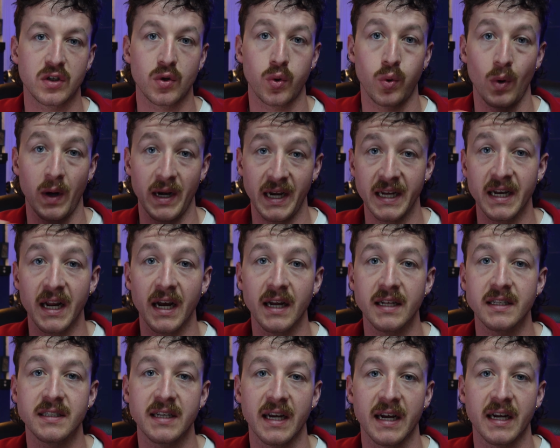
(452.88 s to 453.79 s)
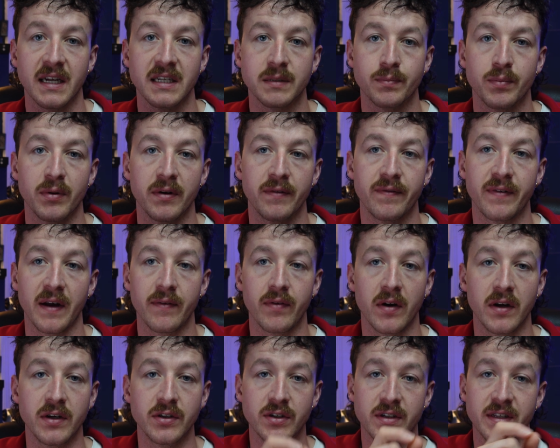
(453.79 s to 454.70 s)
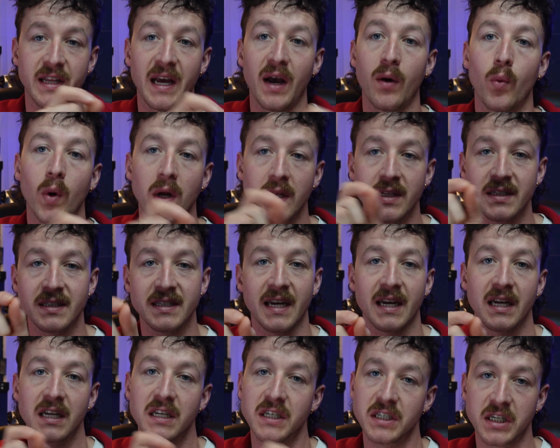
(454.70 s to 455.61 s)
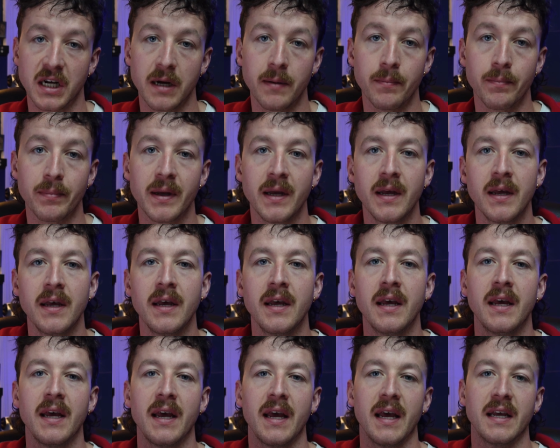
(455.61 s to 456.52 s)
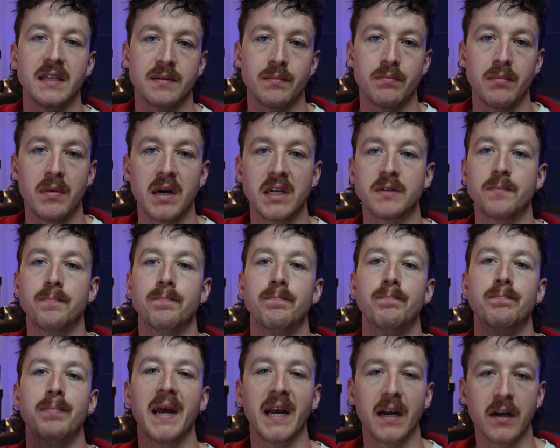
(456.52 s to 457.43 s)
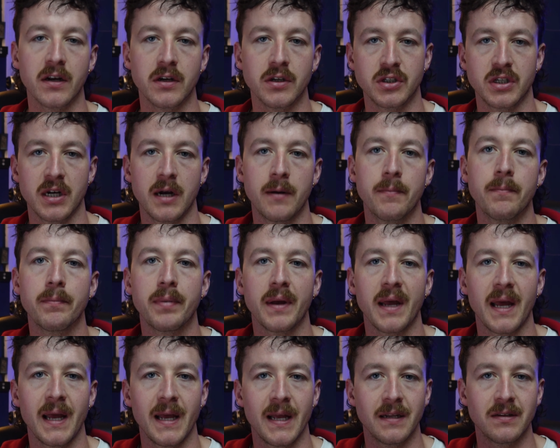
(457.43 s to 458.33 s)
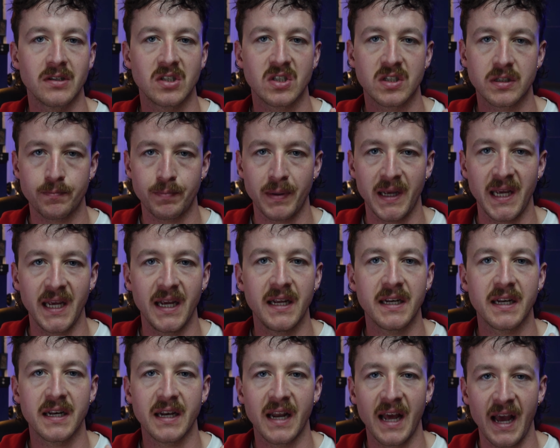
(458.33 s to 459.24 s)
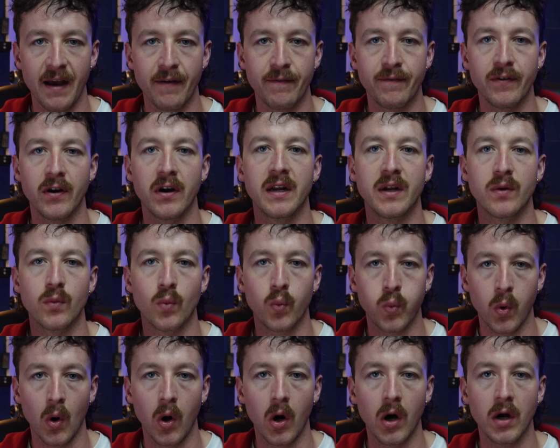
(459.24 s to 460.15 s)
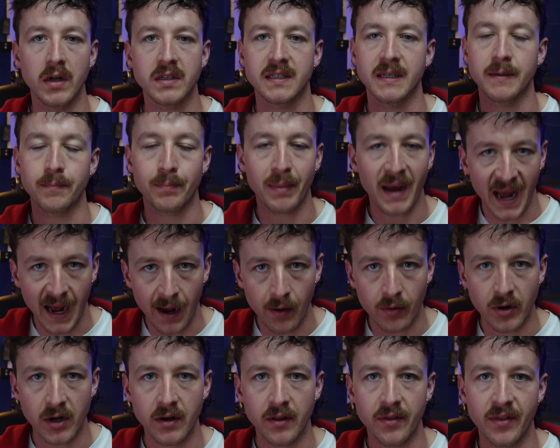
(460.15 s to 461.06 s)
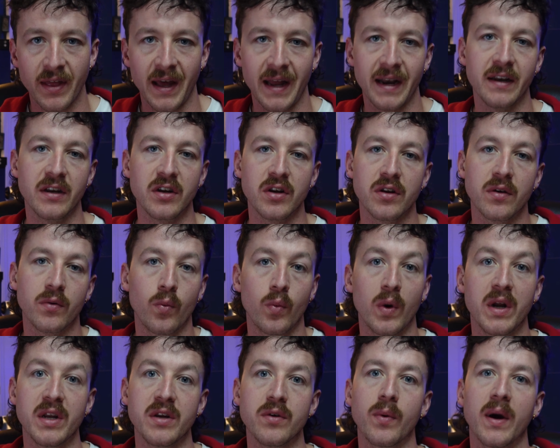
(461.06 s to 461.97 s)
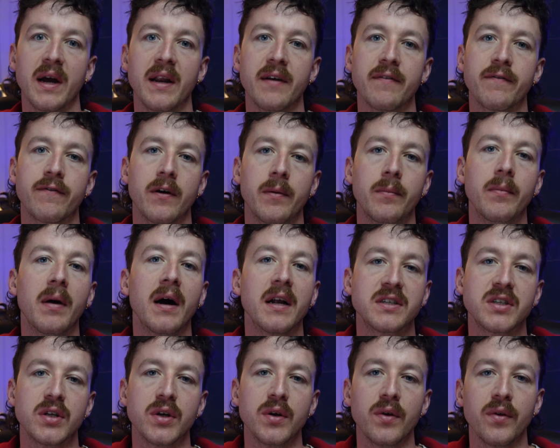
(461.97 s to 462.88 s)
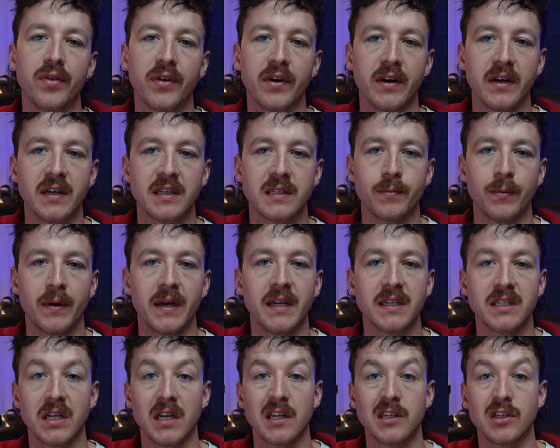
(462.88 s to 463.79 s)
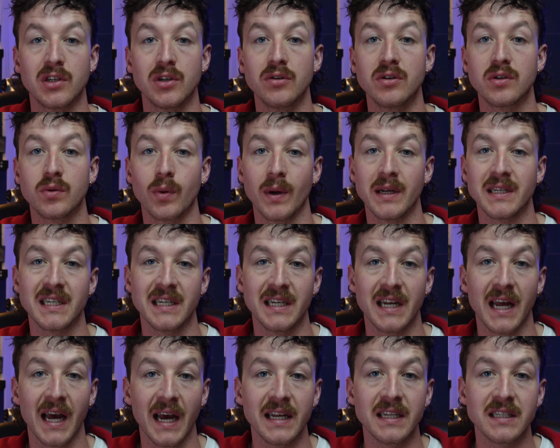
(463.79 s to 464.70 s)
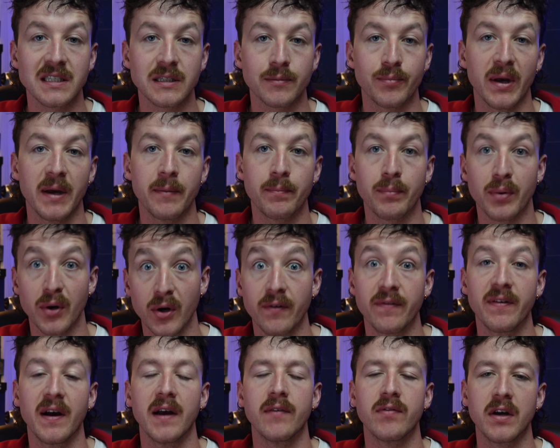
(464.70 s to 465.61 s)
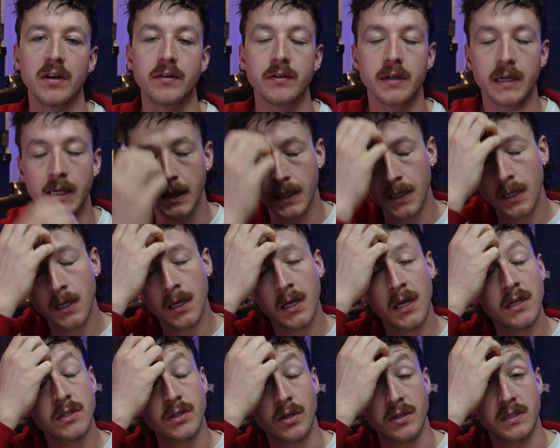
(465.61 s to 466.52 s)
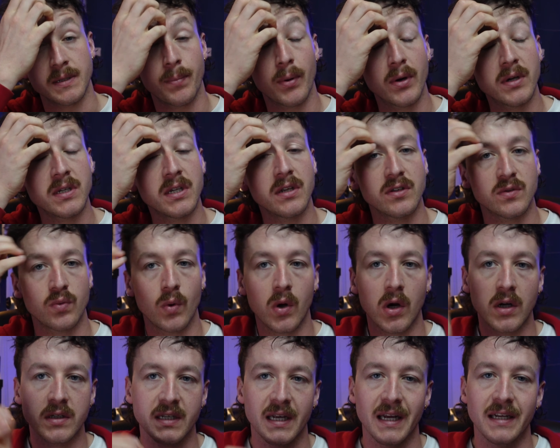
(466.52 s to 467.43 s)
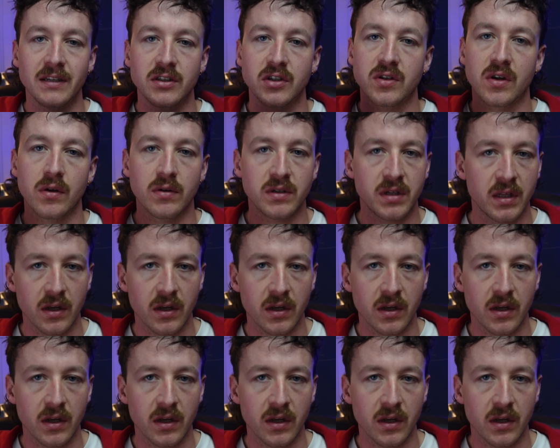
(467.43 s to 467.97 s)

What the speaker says: 29 seconds per 500, that 1 second jump is a much bigger jump in speed and effort in watts and power than when you went from a 230 split to a 229 split per 500. So it's important to use watts. Again, just go to